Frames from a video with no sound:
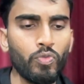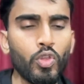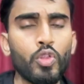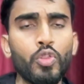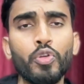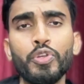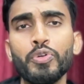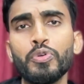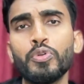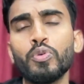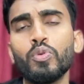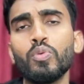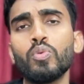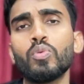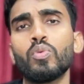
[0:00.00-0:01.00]
So you
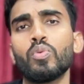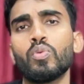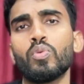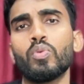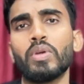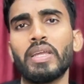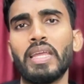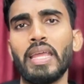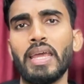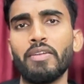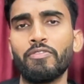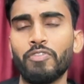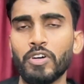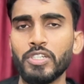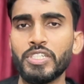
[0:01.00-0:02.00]
too can
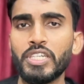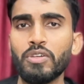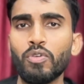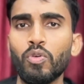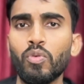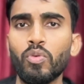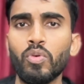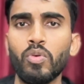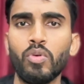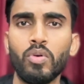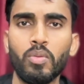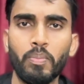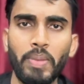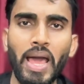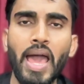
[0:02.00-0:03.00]
first give
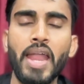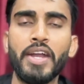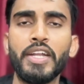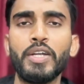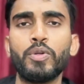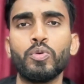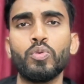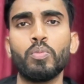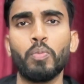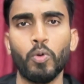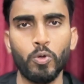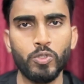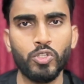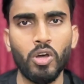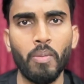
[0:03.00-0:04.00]
priority to
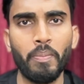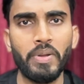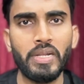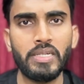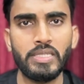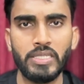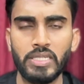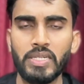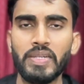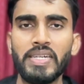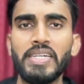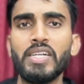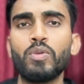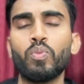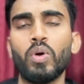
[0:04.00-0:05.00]
prose comprehension, read
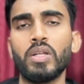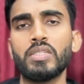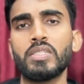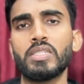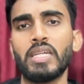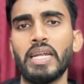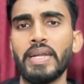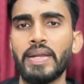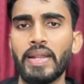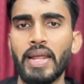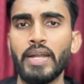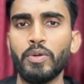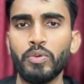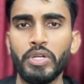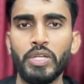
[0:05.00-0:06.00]
it once and try
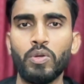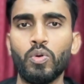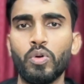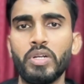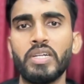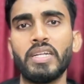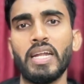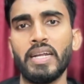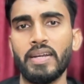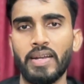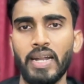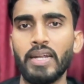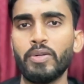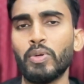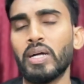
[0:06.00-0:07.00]
to decode it and
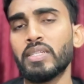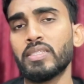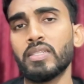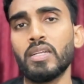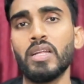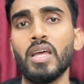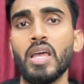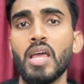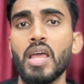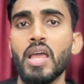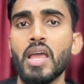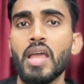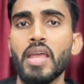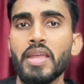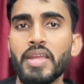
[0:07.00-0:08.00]
try to answer.
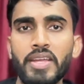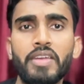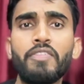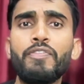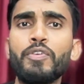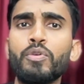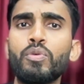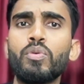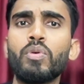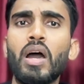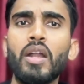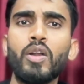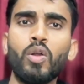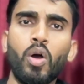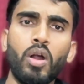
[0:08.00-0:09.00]
If you
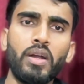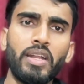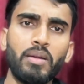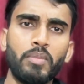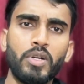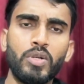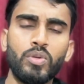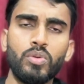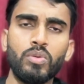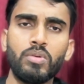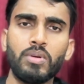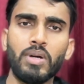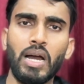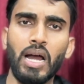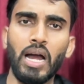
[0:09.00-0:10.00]
are not able to
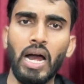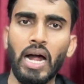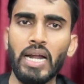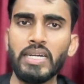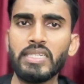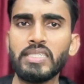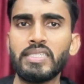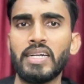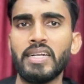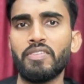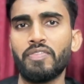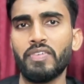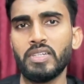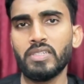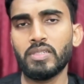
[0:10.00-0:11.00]
understand, if
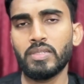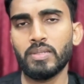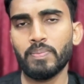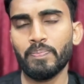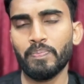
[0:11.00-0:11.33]
it is